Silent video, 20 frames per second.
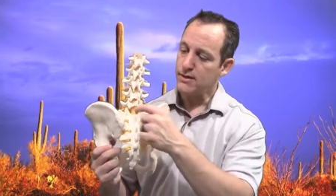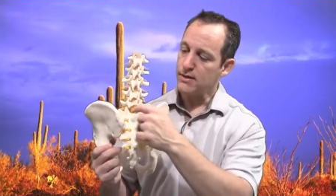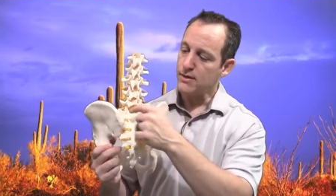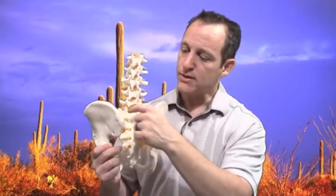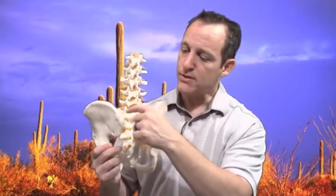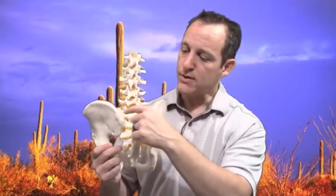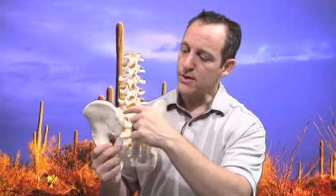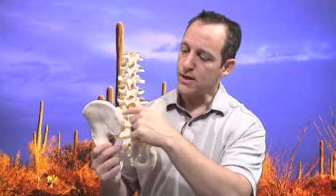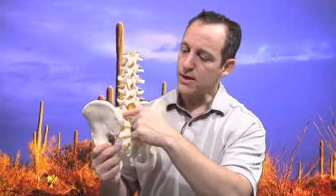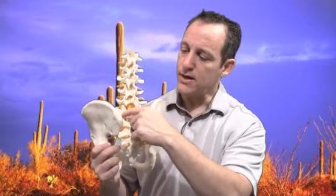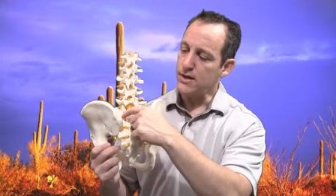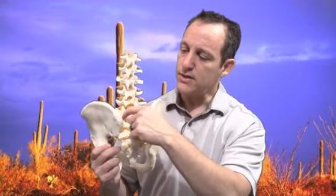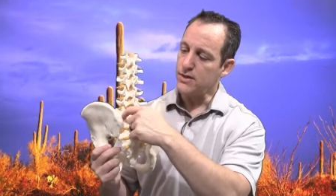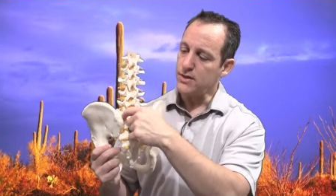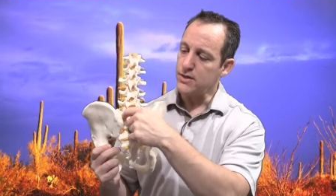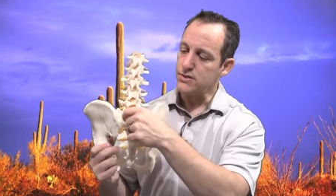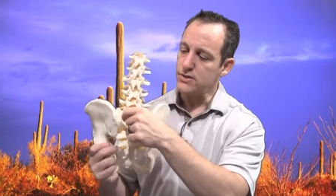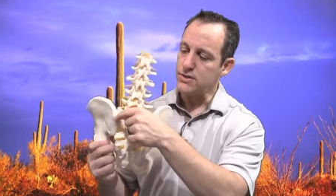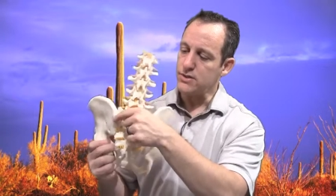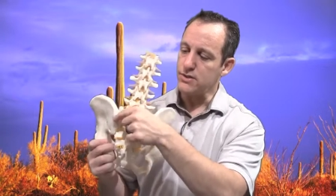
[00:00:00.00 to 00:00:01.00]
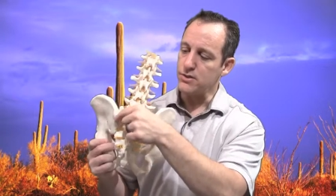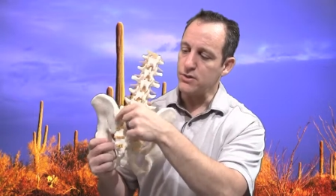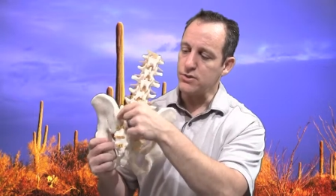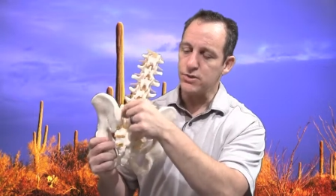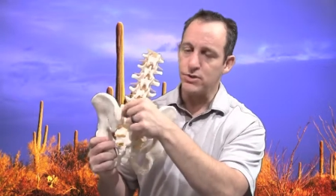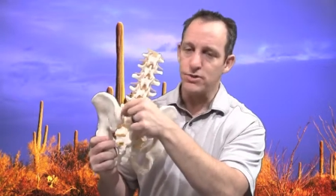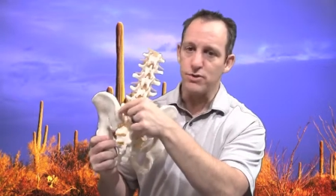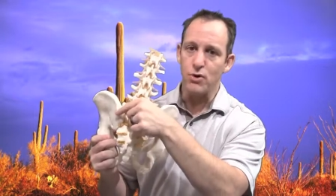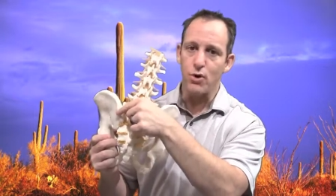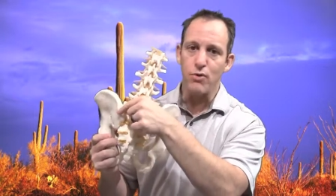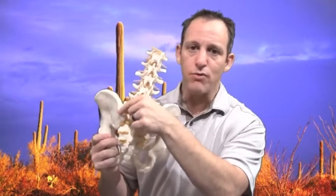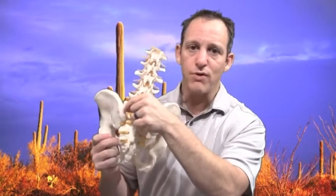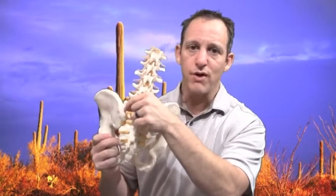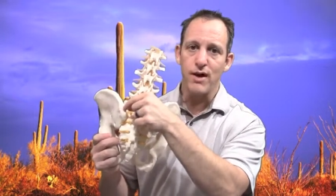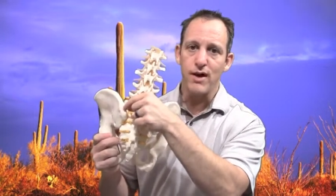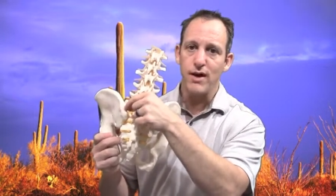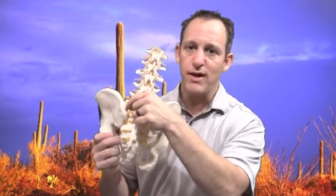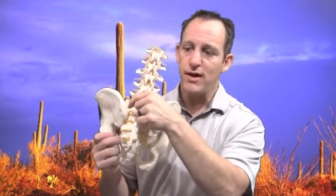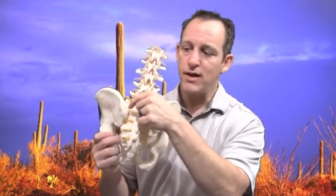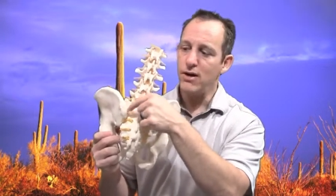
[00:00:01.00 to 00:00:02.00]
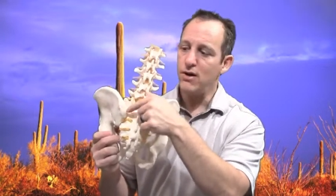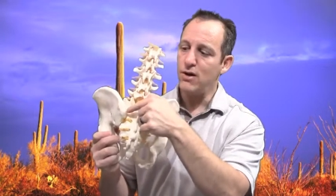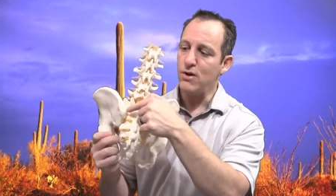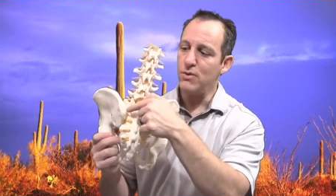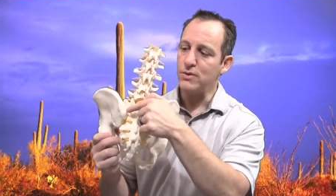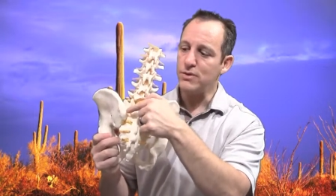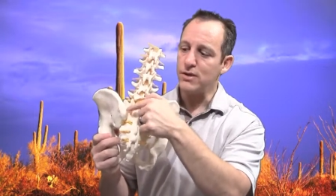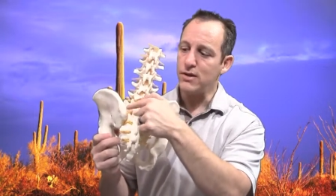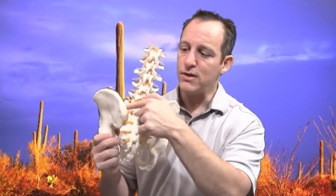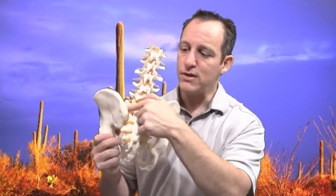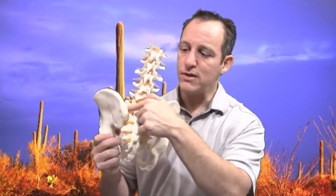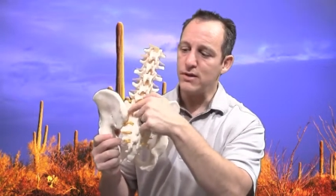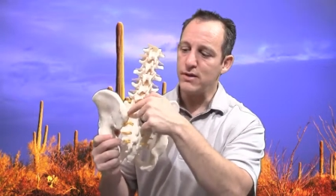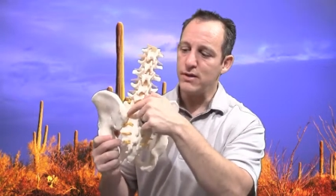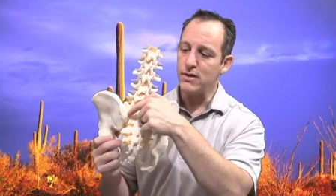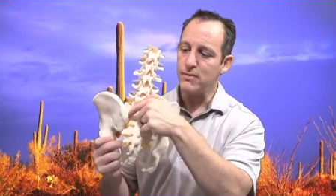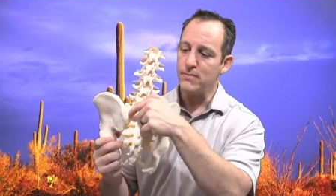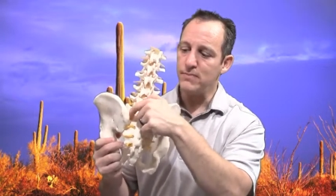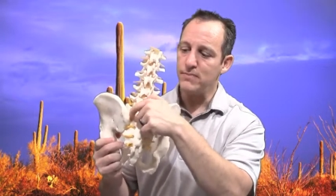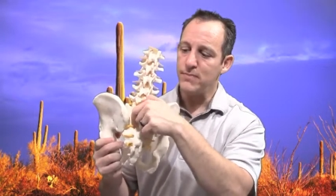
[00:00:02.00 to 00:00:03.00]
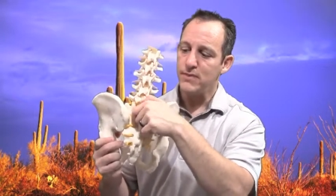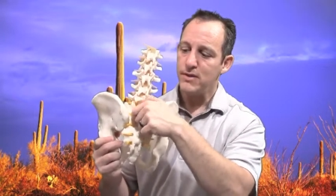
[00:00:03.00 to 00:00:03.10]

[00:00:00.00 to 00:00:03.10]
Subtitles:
Okay, you can see that there's this overhang here with the ilium,